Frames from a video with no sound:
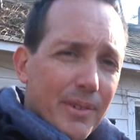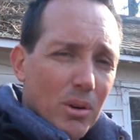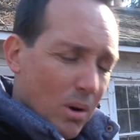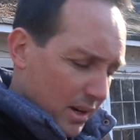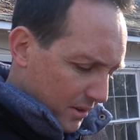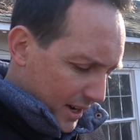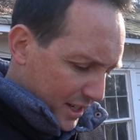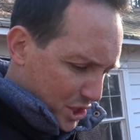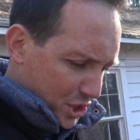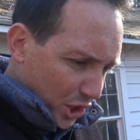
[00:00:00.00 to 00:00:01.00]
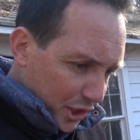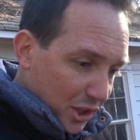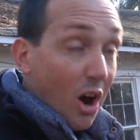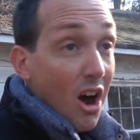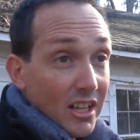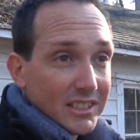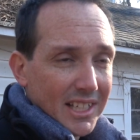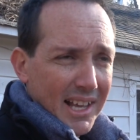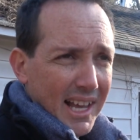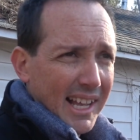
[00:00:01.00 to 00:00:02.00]
if you're wondering, should cost,
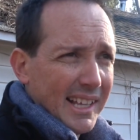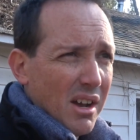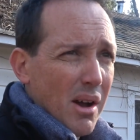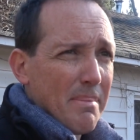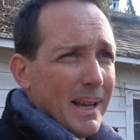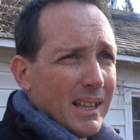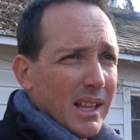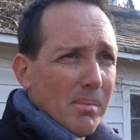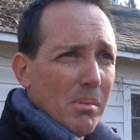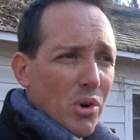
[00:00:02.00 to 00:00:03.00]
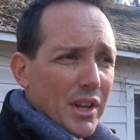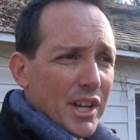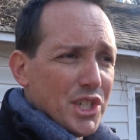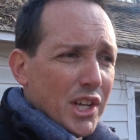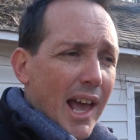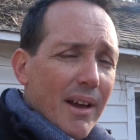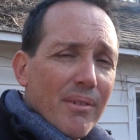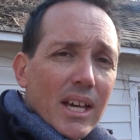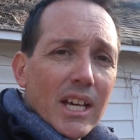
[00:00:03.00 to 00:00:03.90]
and I, and I know I paid a little bit more than I should have,